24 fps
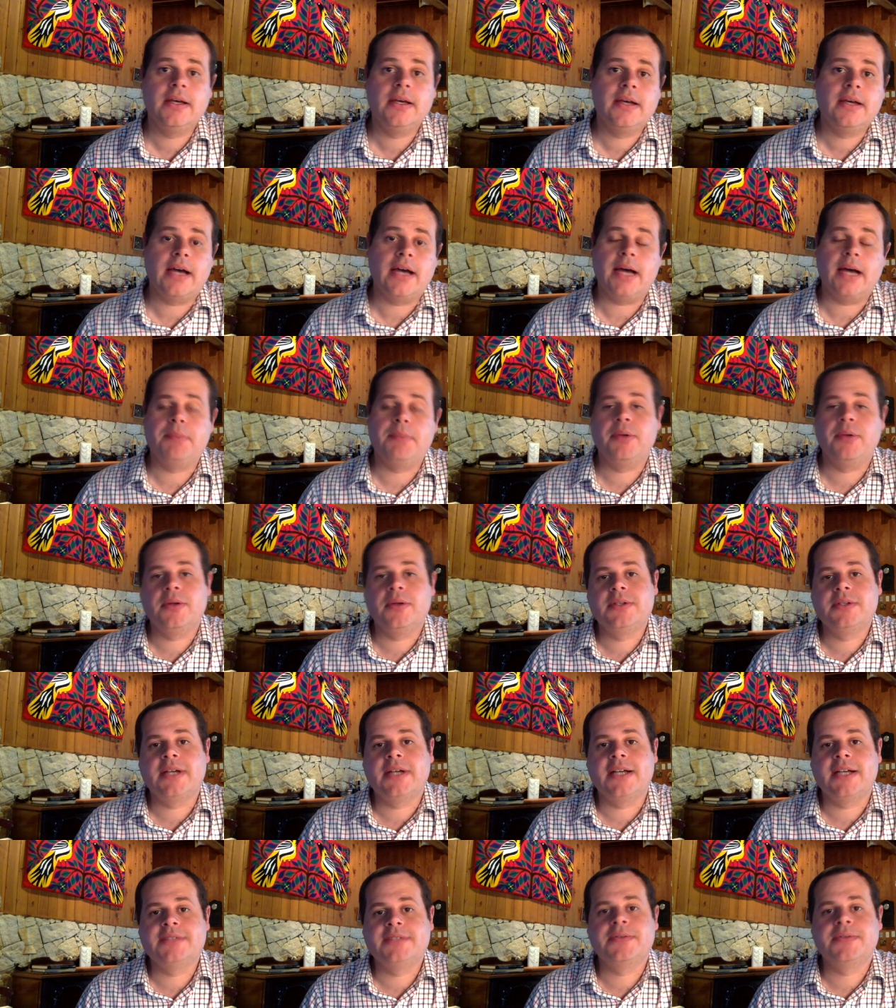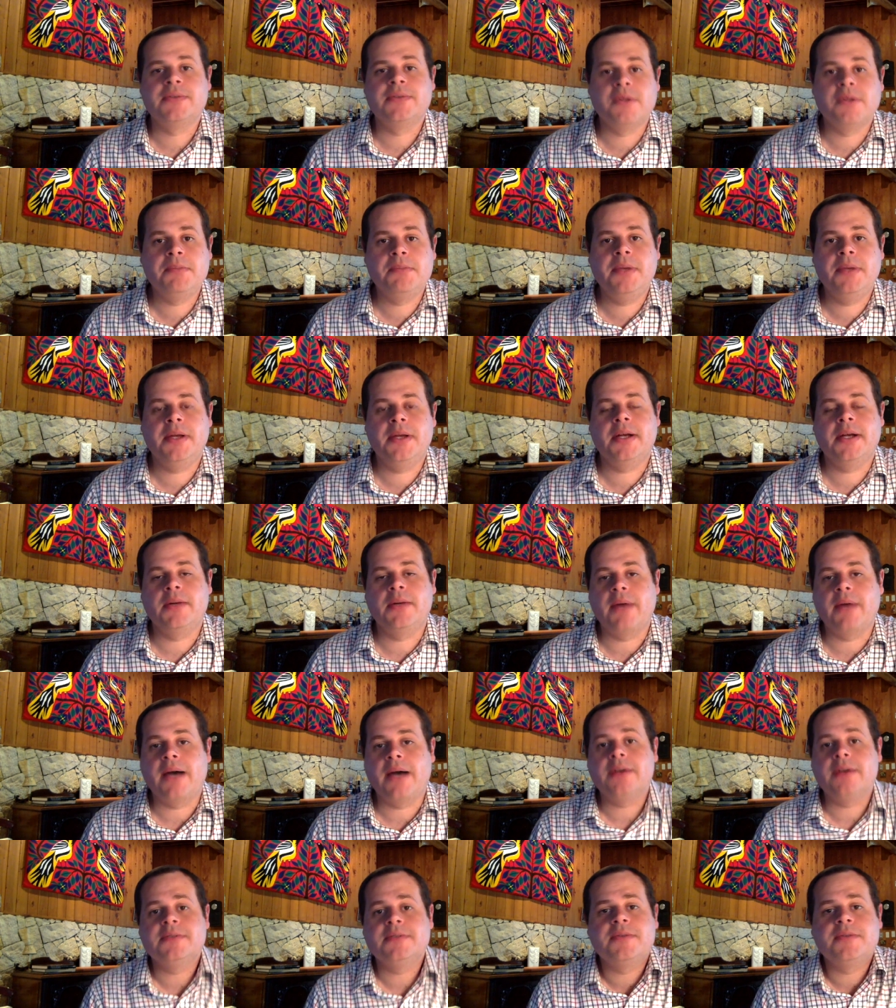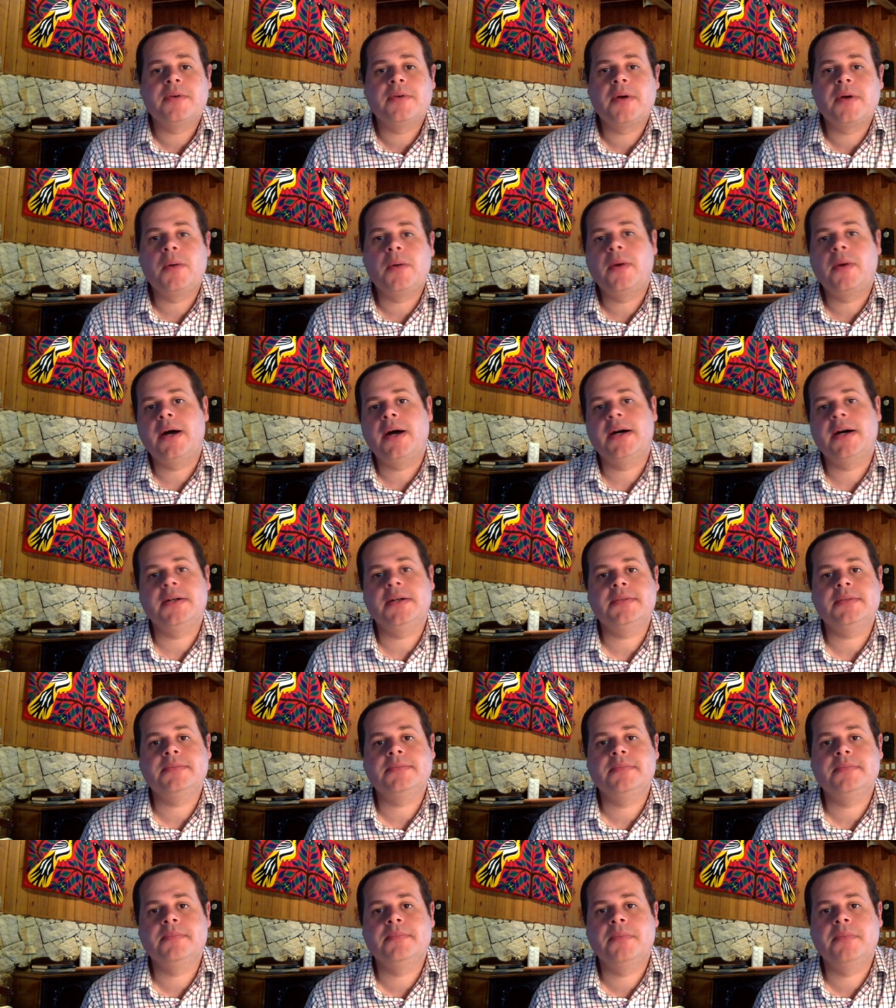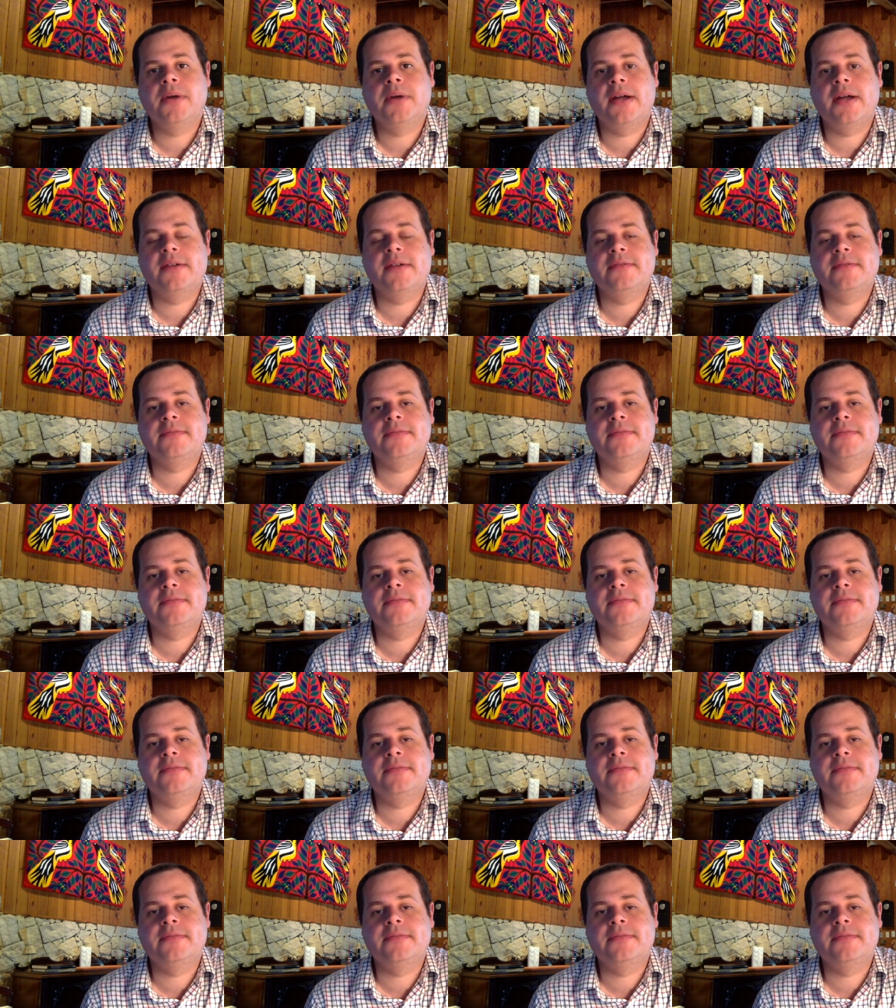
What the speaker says: I apologize for not being around for a while, but I've